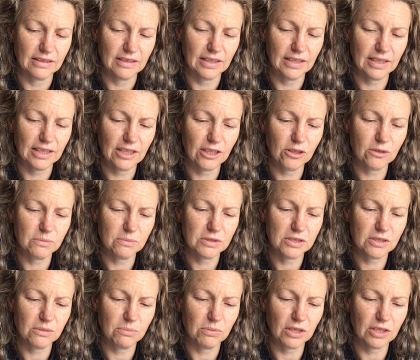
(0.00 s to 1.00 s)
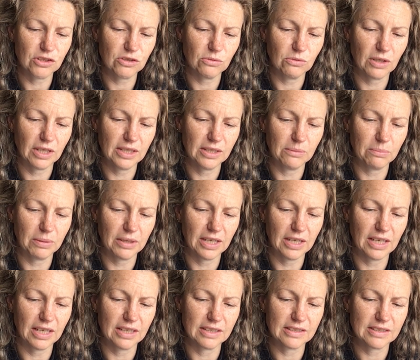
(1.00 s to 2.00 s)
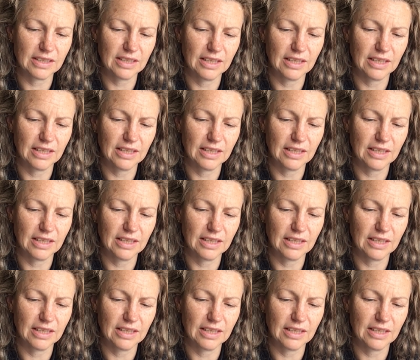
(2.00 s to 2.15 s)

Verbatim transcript: it helps to brush away the past